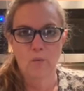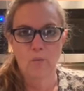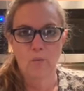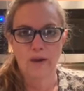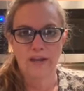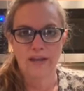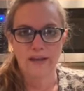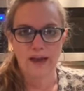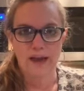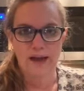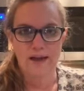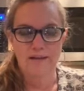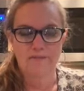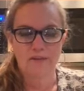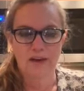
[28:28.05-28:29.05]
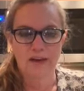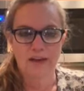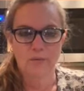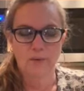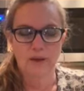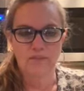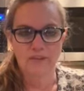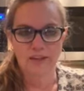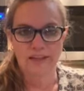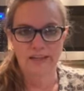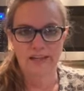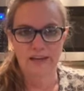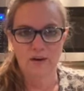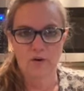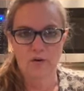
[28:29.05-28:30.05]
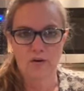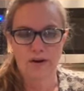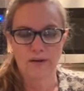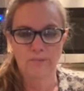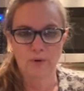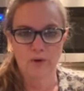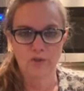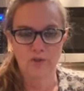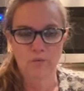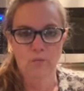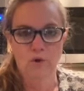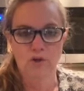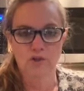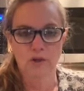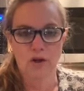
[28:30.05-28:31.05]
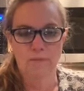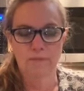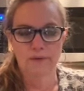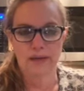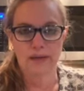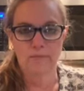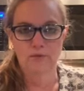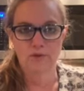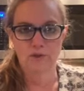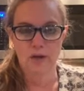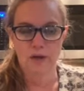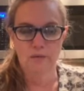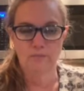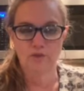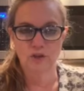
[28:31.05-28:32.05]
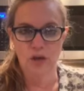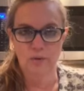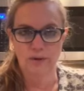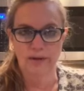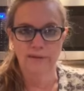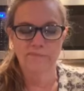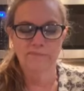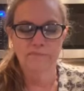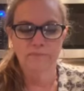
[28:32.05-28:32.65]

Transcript: We have a lady in our in-person workshop named Jody,